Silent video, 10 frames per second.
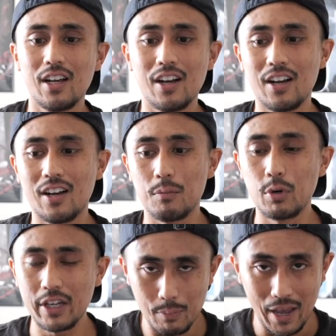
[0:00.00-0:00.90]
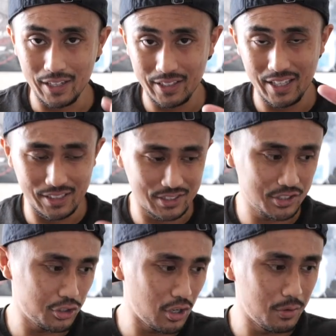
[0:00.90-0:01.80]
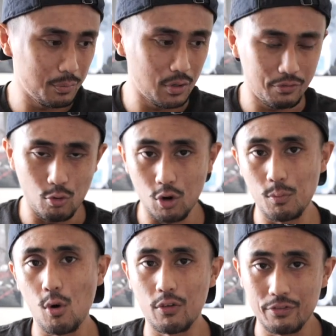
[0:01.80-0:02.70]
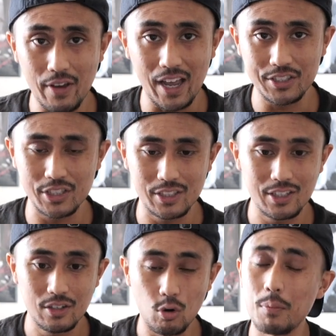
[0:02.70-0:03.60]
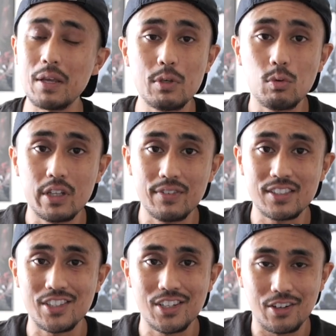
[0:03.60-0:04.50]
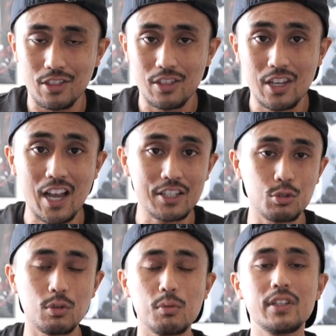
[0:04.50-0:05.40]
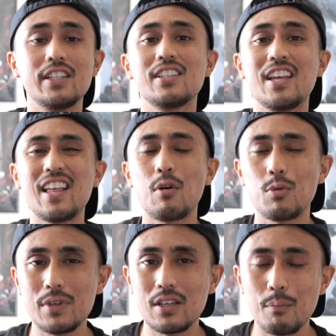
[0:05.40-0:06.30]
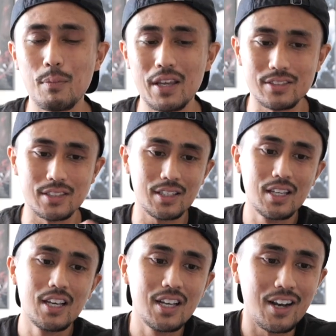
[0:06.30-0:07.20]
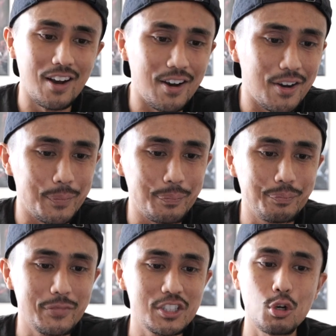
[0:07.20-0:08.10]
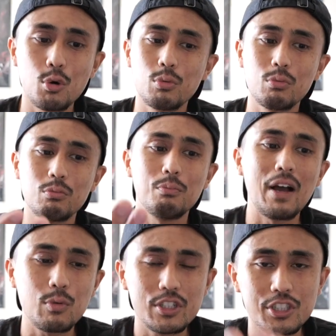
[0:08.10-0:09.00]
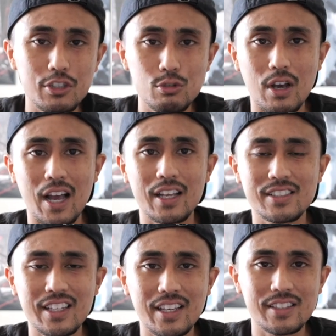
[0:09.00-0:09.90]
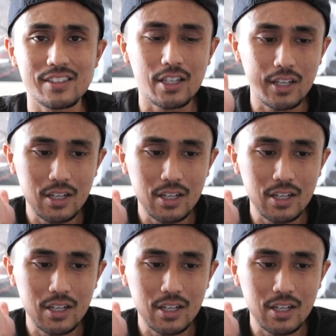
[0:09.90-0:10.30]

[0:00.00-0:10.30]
it back in some form or fashion. Or maybe we'll even see it in a theatrical release, and that would be amazing. So my question to you guys is,